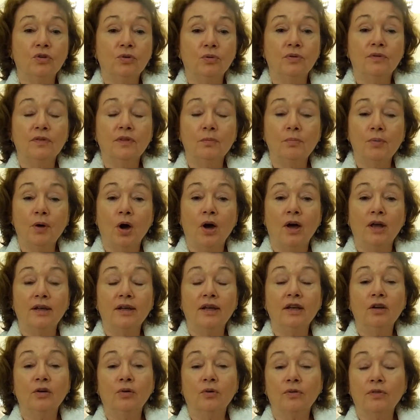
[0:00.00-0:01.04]
to the
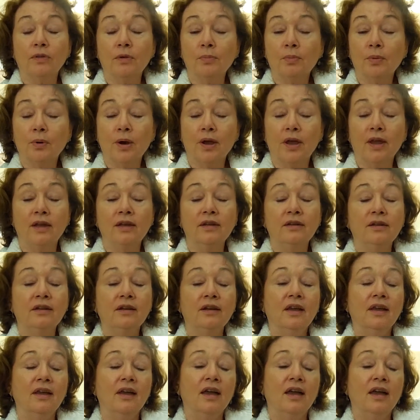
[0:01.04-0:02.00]
body or the brain,